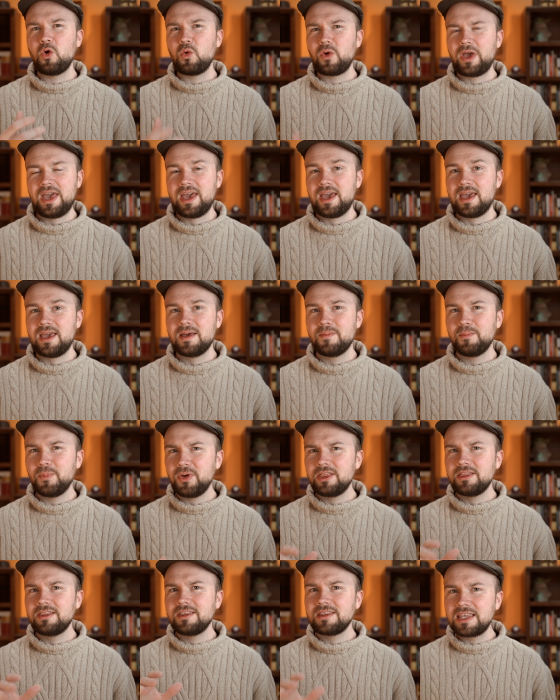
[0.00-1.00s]
okay,
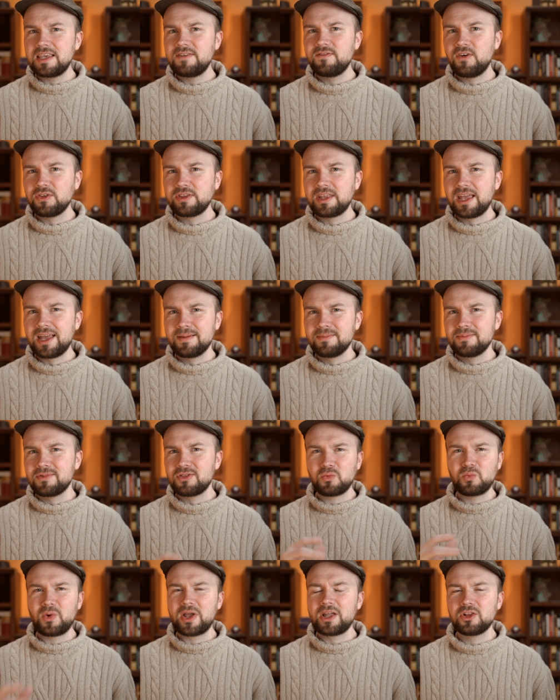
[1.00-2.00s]
but the default tabs,
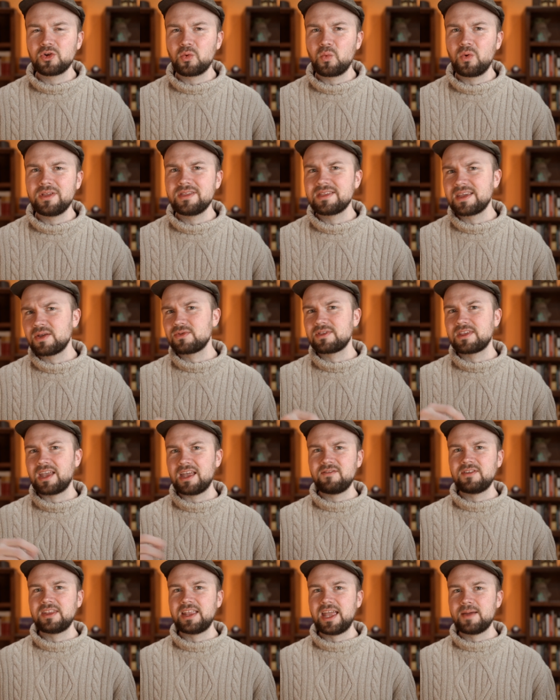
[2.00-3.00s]
the regular ones outside
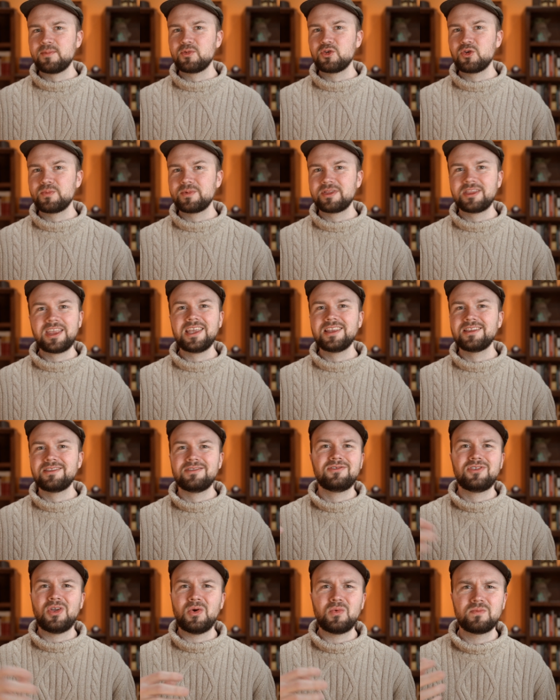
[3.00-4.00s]
of a tab group, they
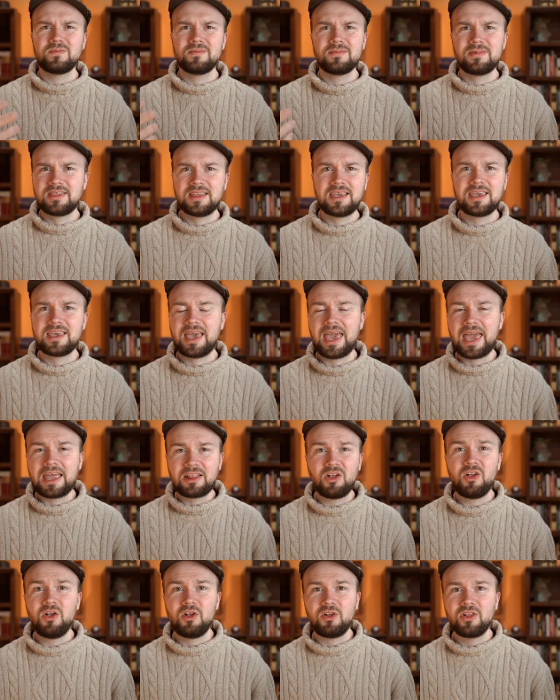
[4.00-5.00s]
don't sync at
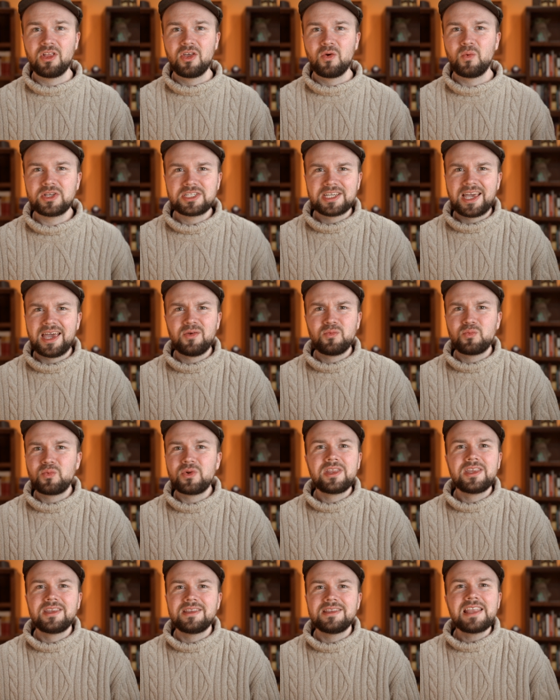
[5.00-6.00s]
all, which I
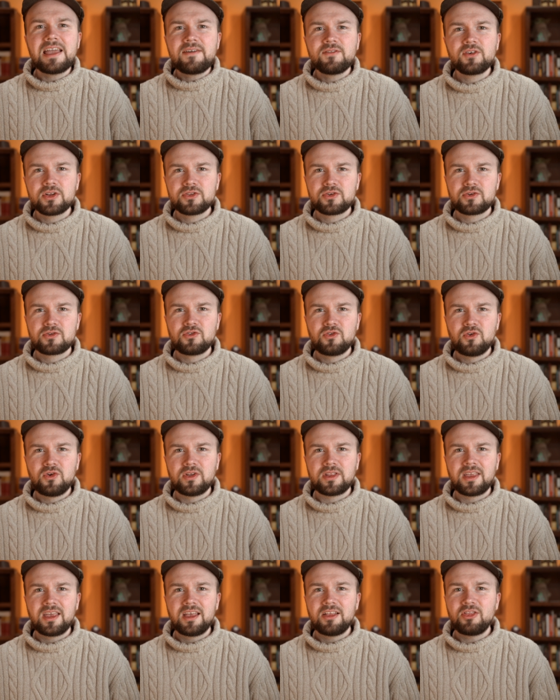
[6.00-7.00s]
really never understood.
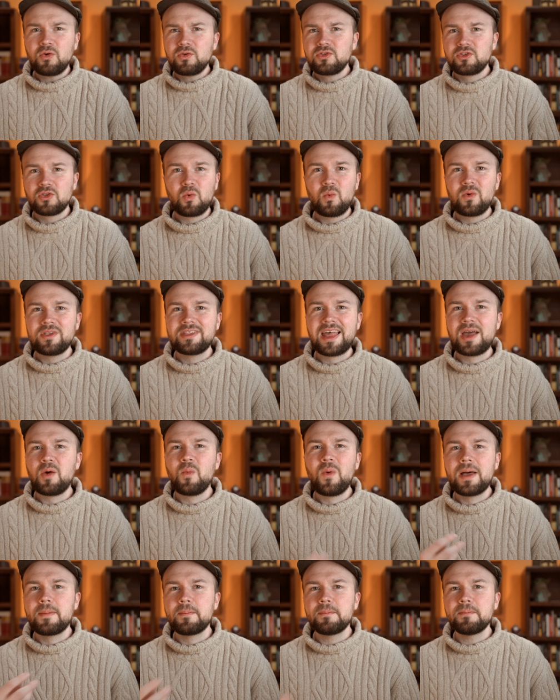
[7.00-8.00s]
Those are the ones that I
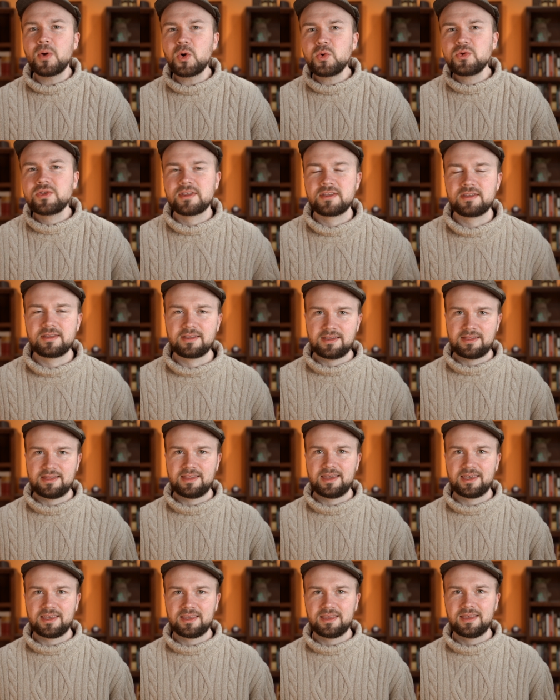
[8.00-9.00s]
want most to
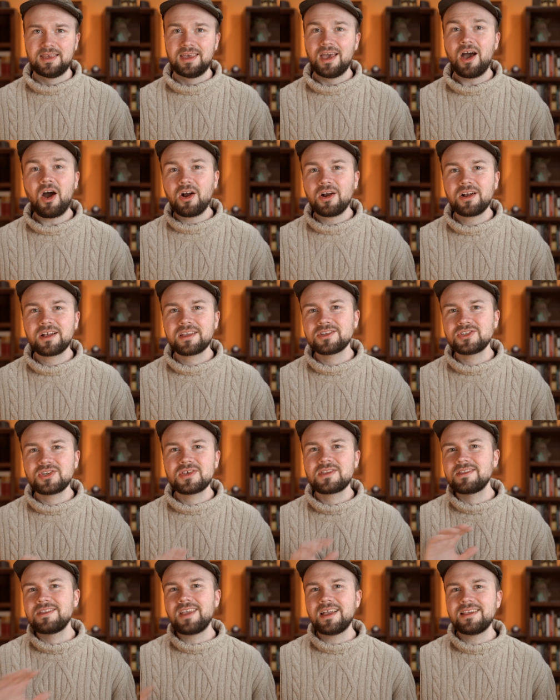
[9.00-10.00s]
sync. Arc
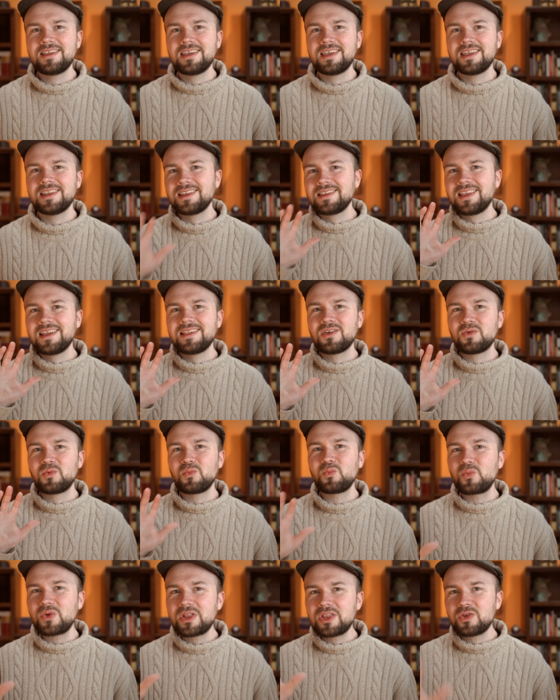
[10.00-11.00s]
just does it, and it does it
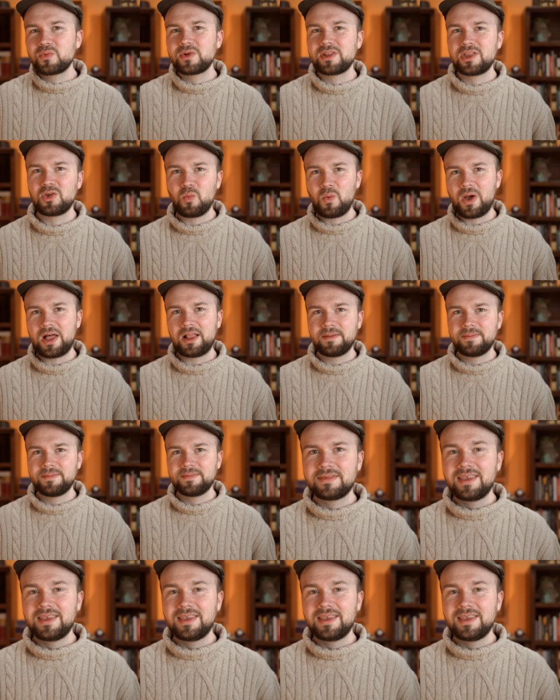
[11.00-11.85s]
really, really well.